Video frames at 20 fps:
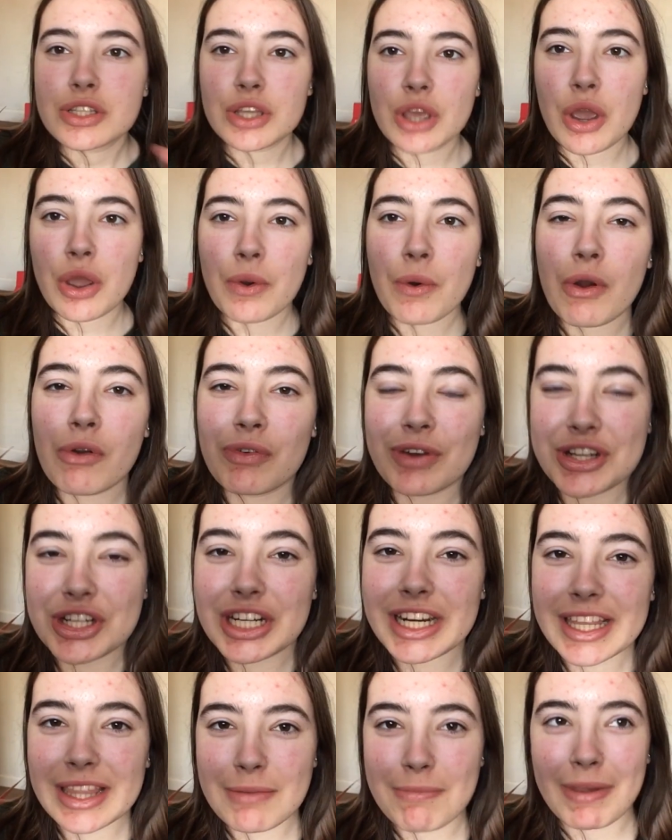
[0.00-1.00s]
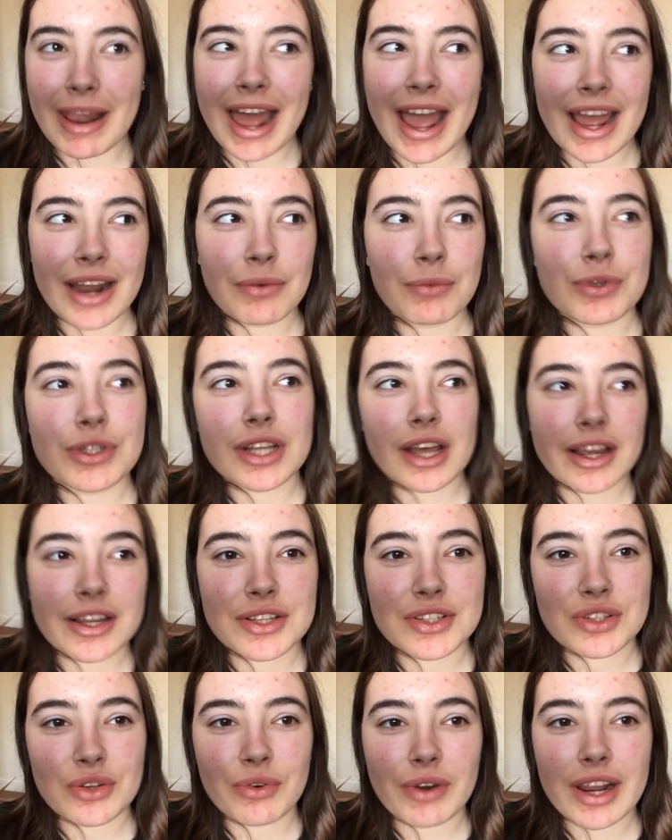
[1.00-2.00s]
So originally the plan was that I
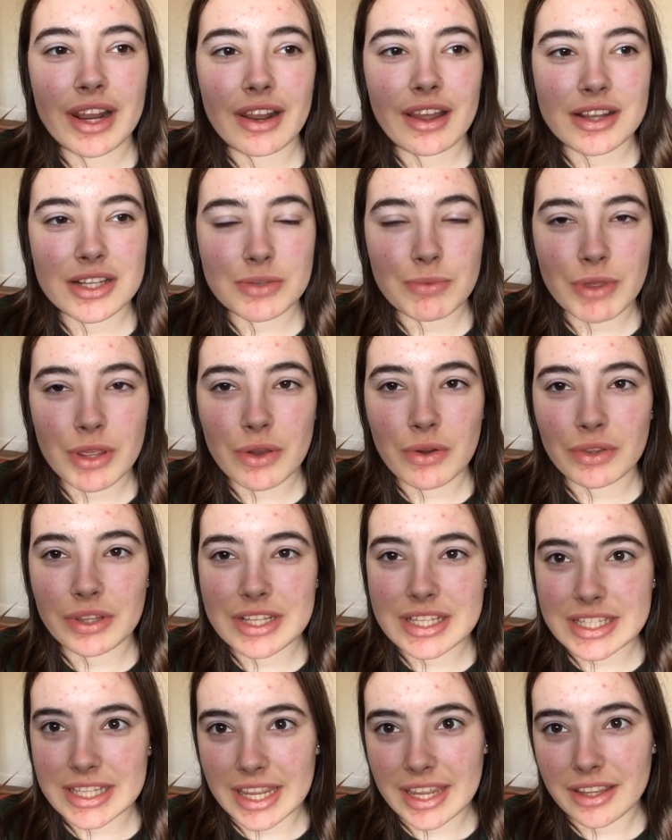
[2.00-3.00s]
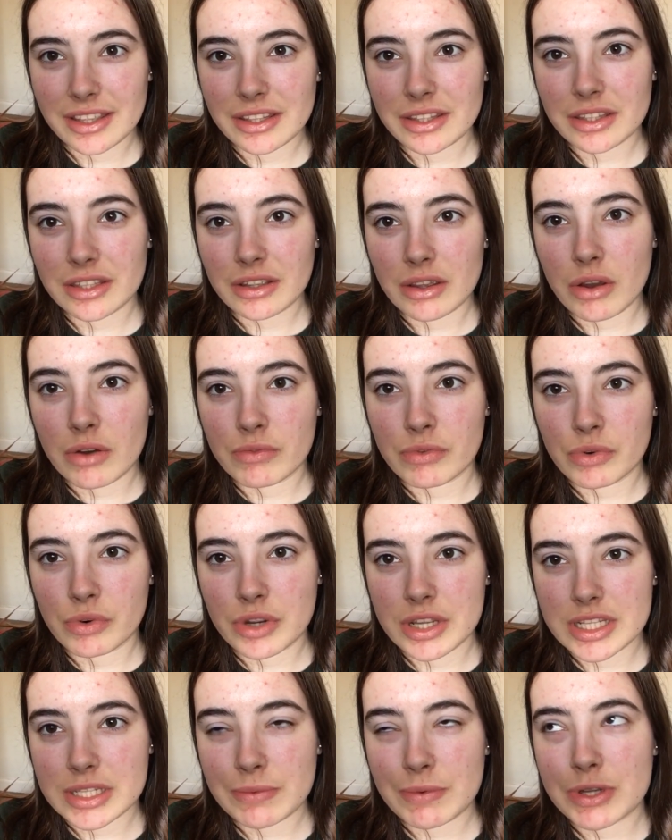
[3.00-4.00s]
saw it last week on the 6th of
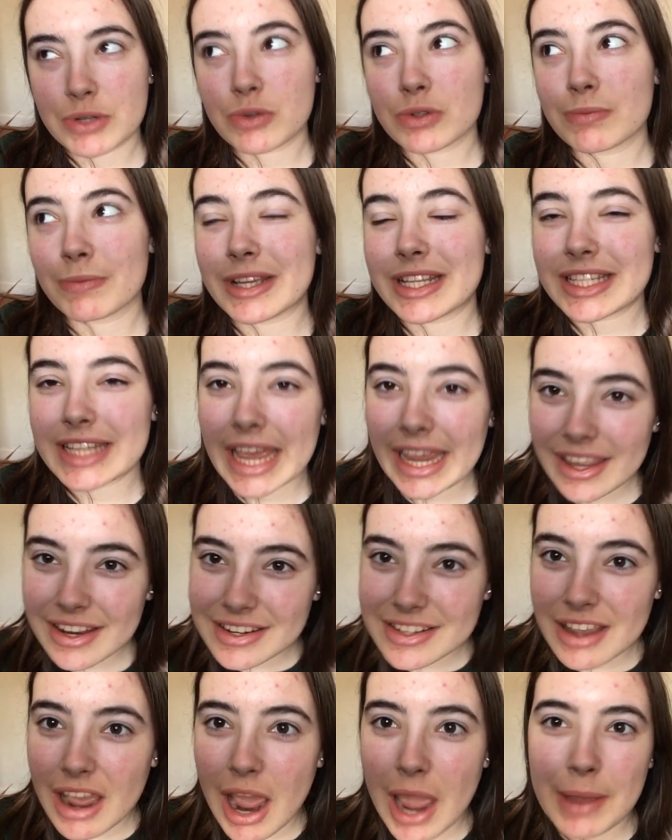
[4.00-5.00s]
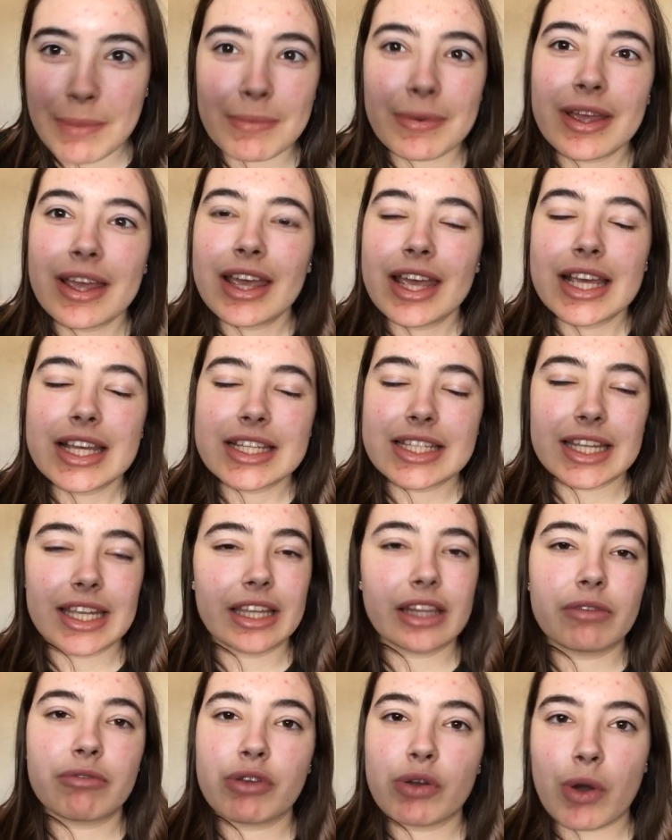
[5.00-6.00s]
August, which was my second time
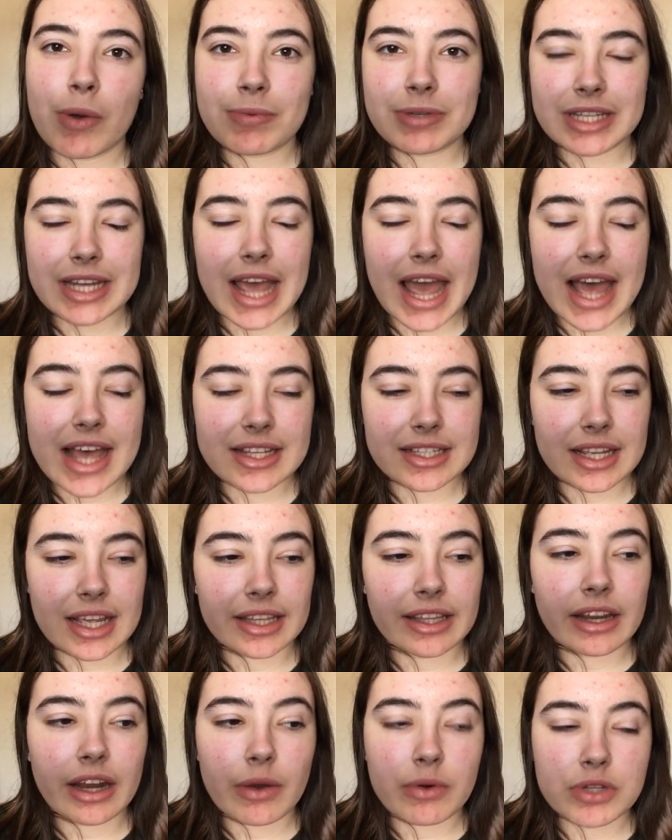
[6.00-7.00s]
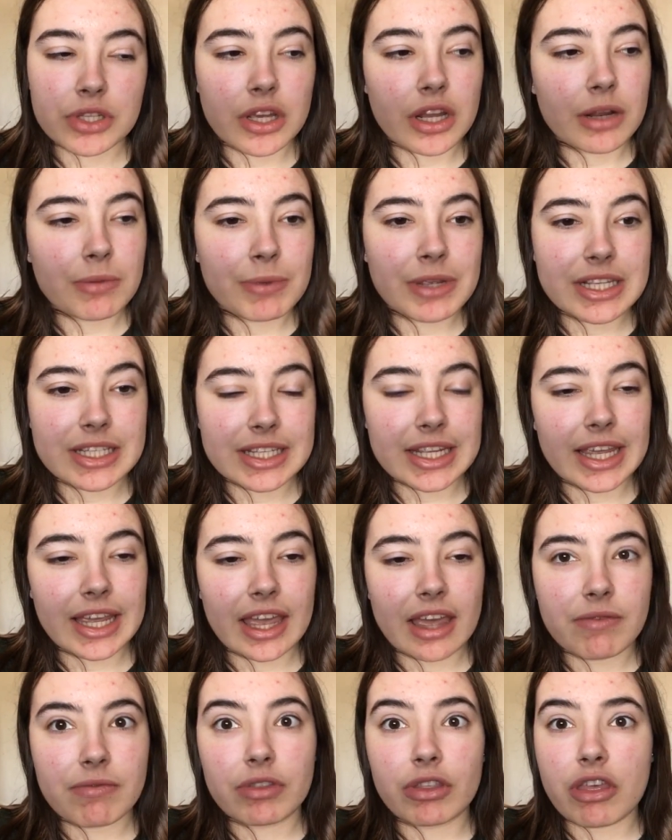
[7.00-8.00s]
seeing the view upstairs, and then I was going to be
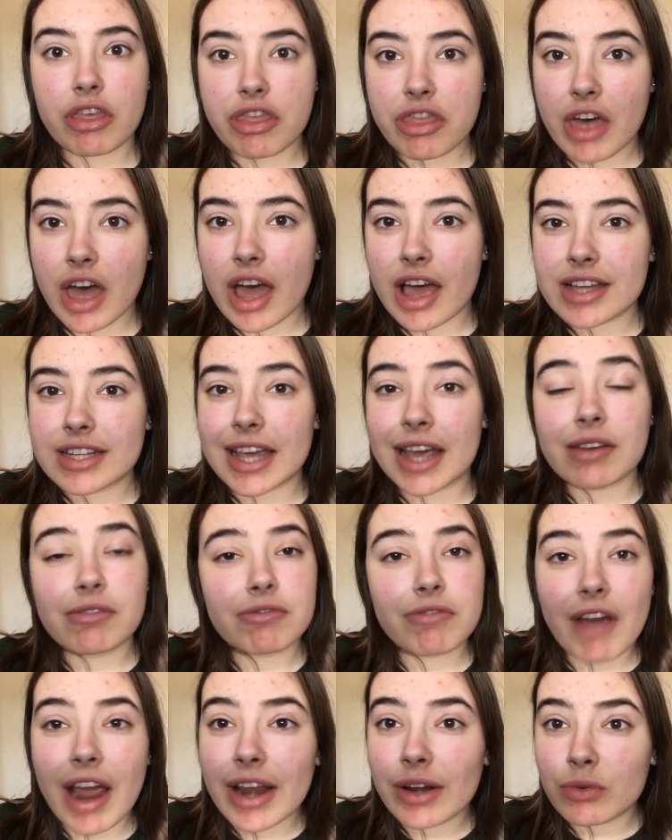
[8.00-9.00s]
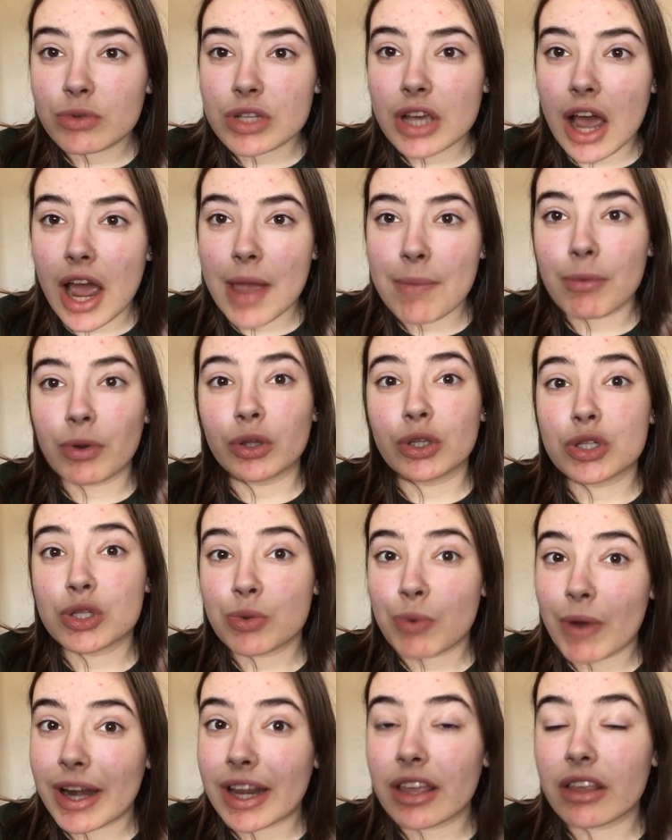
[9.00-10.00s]
seeing it for the third and final time on the
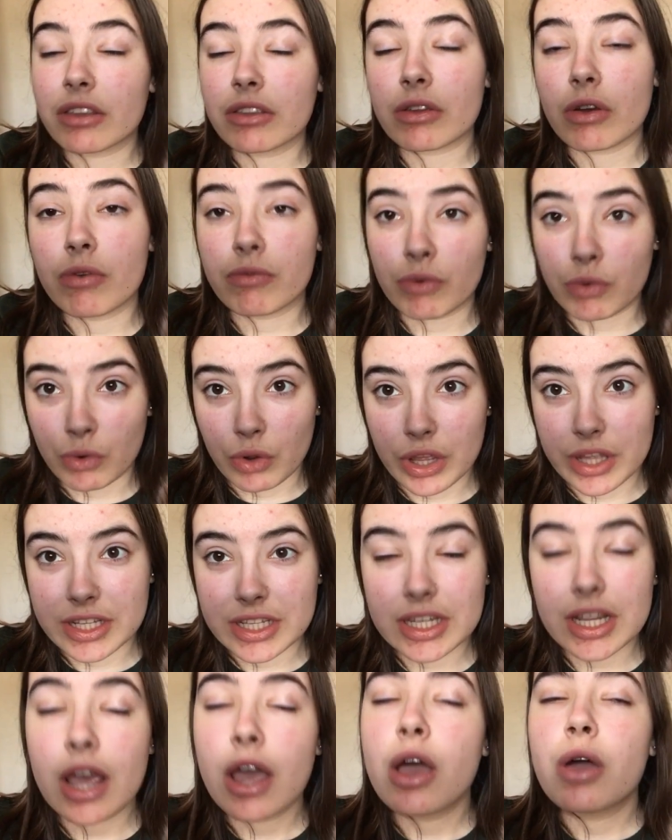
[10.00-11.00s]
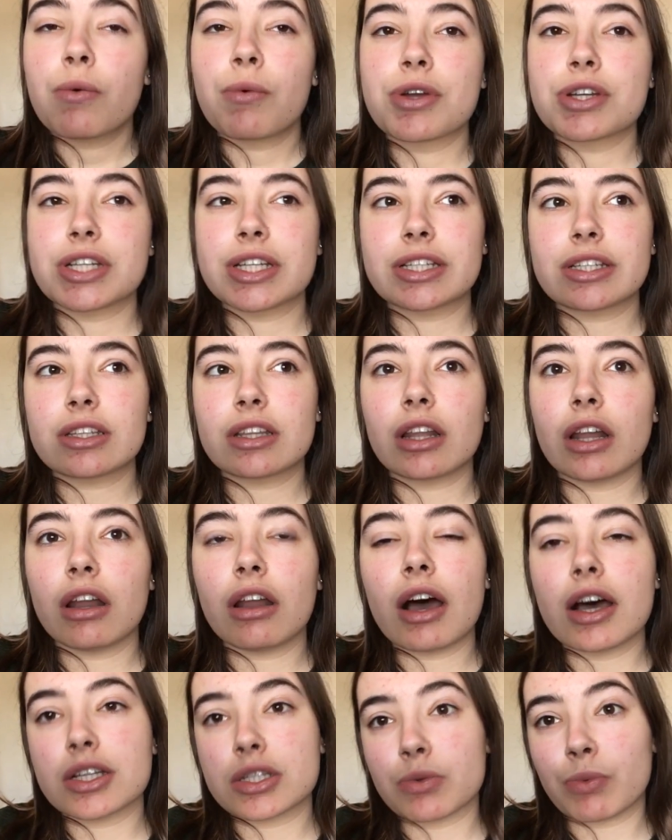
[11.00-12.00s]
20th of August, which is the
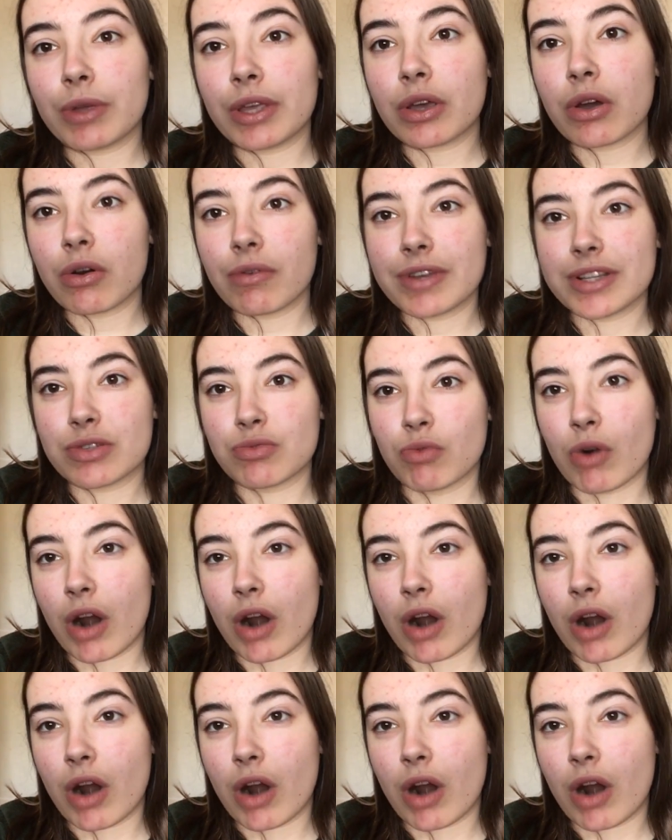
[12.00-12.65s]
last week of its